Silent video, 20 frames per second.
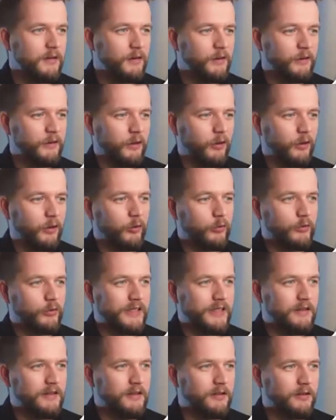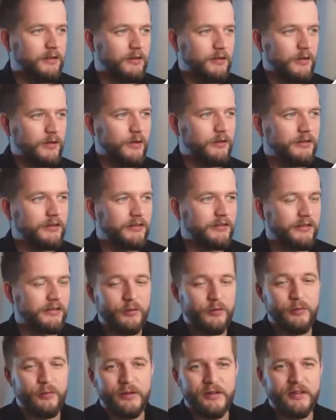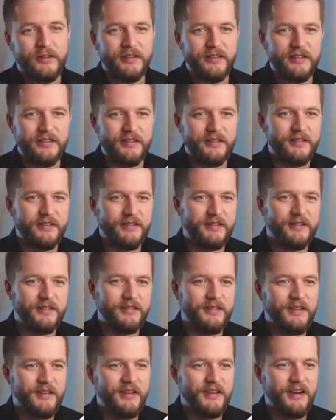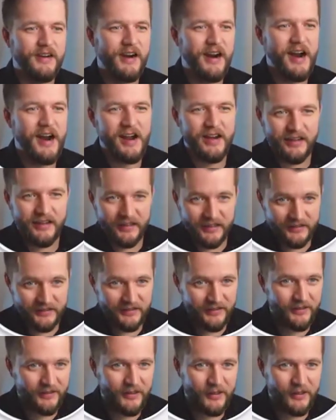No need to use some high-end